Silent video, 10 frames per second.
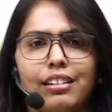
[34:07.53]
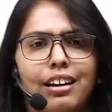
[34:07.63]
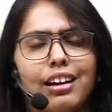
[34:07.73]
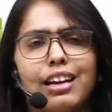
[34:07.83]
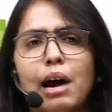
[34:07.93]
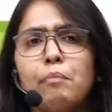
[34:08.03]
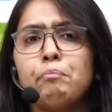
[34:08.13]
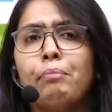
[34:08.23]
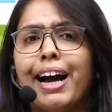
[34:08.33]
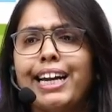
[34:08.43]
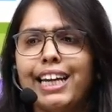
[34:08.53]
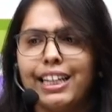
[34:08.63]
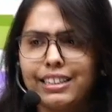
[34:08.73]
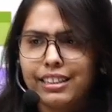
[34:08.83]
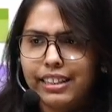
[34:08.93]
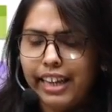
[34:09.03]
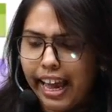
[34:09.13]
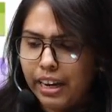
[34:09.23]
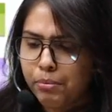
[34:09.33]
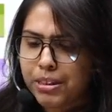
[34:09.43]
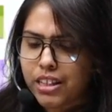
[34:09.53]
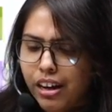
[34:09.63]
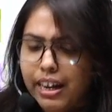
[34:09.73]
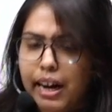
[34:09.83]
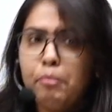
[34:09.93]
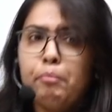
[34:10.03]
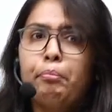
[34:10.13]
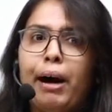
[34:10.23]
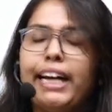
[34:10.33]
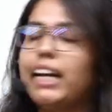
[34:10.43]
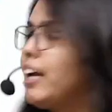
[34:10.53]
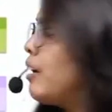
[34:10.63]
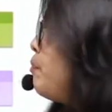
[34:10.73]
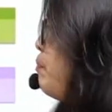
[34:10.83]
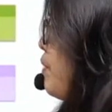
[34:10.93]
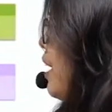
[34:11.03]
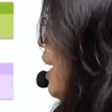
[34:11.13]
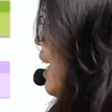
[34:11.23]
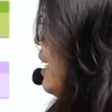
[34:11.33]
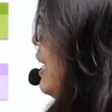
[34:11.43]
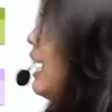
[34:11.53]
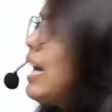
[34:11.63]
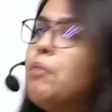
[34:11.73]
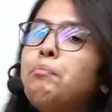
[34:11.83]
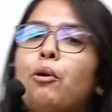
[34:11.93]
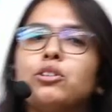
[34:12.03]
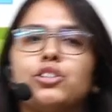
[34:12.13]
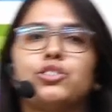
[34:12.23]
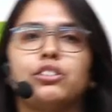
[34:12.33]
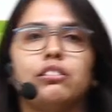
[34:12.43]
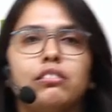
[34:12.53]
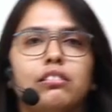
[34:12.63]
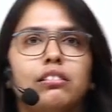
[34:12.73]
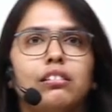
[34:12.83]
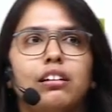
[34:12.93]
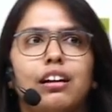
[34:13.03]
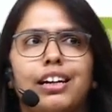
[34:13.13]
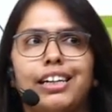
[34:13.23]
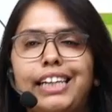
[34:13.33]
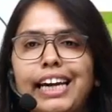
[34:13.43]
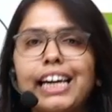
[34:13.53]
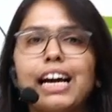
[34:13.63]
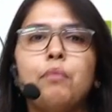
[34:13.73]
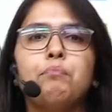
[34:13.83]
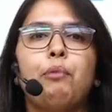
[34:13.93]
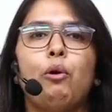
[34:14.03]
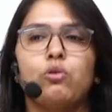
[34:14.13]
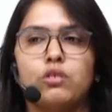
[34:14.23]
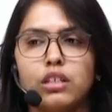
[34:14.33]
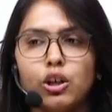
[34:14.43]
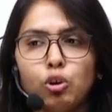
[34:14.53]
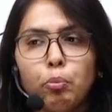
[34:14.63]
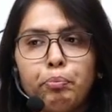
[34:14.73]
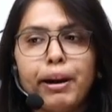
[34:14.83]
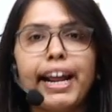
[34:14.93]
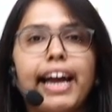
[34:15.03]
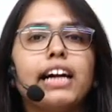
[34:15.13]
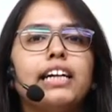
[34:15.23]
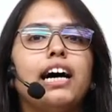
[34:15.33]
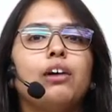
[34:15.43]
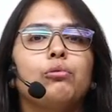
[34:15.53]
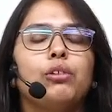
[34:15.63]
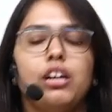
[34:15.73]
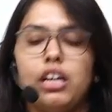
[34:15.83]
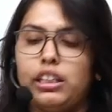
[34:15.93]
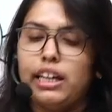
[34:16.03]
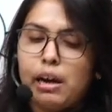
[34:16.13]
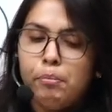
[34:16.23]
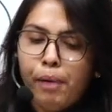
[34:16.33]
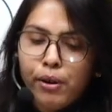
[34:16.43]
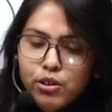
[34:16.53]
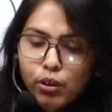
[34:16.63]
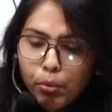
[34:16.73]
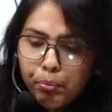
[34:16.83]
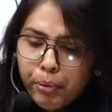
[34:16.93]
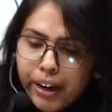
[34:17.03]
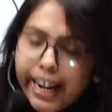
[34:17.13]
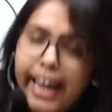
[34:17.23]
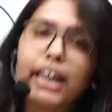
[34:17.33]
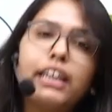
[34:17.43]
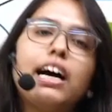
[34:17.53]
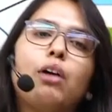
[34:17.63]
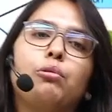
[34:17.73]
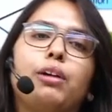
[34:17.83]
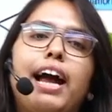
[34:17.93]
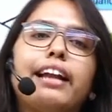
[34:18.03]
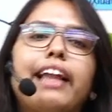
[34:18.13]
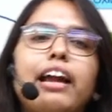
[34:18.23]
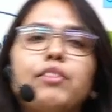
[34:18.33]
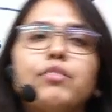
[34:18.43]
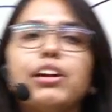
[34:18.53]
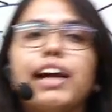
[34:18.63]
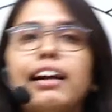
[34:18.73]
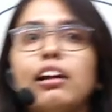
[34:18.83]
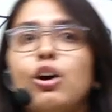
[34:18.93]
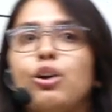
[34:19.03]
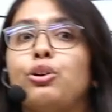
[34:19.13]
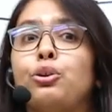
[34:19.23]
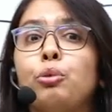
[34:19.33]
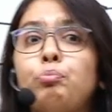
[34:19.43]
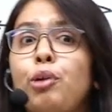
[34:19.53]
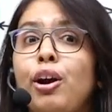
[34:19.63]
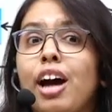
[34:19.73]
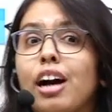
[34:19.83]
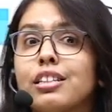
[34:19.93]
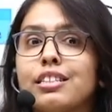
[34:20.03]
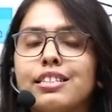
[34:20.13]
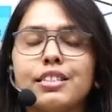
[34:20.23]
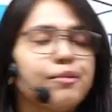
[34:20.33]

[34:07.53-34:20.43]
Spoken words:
The elements are combining. Decomposition. Decompose, to break down. The compound is going to break down and then we will get new products.